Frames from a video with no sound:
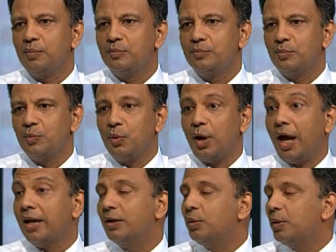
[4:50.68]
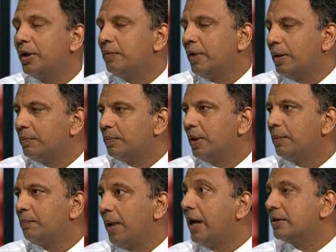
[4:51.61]
more likely to develop
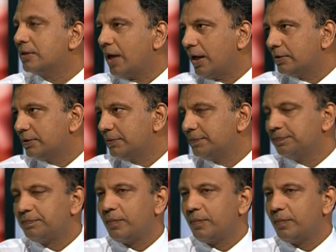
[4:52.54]
bad scars.